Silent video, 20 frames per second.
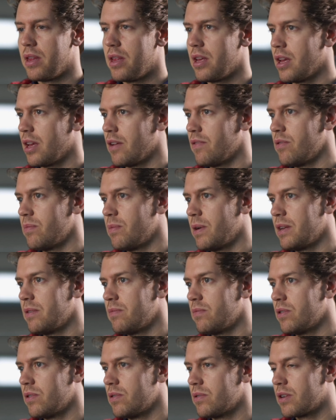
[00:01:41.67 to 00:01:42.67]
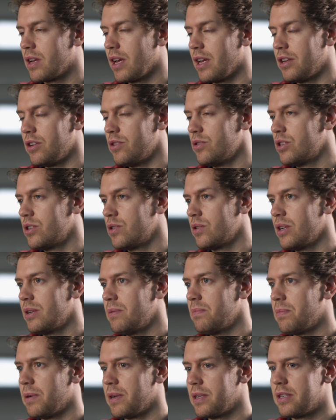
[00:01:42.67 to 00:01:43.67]
think everybody will get used to it,
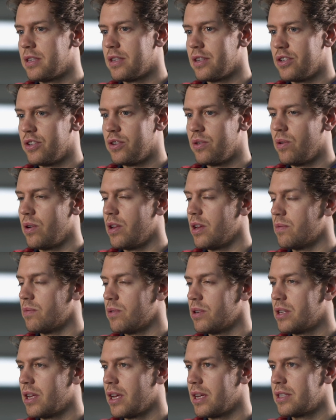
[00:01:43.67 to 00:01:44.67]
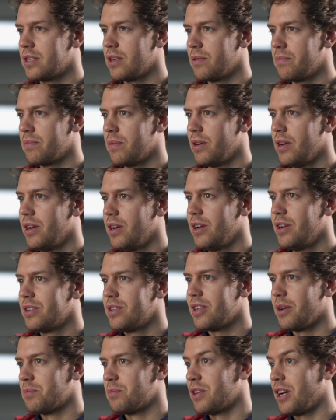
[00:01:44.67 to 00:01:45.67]
but surely it will take some
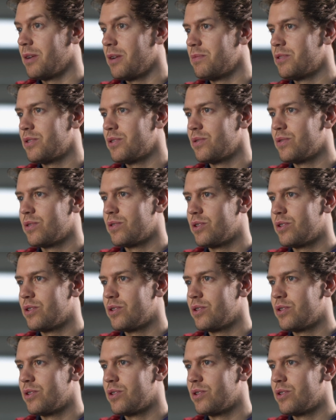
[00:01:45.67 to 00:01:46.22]
time to